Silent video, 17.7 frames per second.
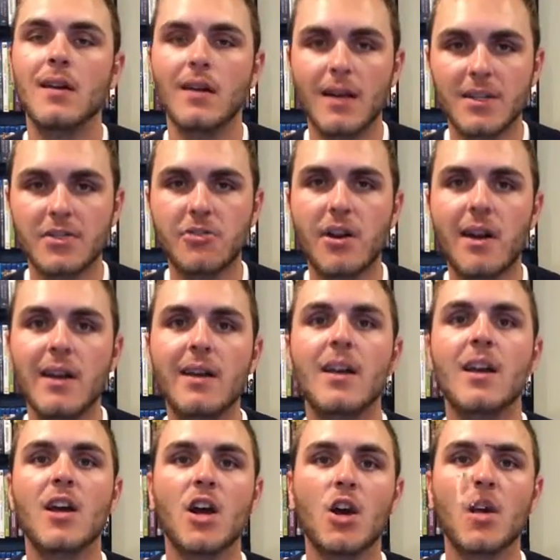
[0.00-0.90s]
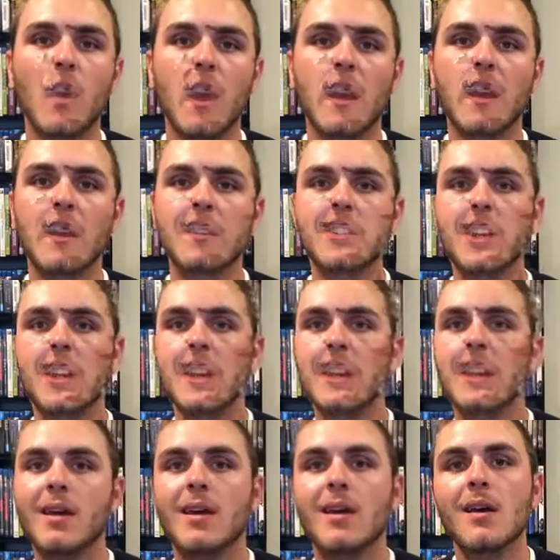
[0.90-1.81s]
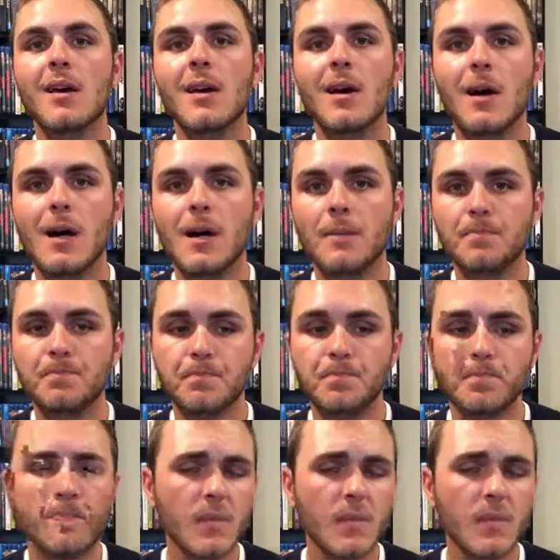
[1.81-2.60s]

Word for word: That's right, Qui-Gon Jake. Um,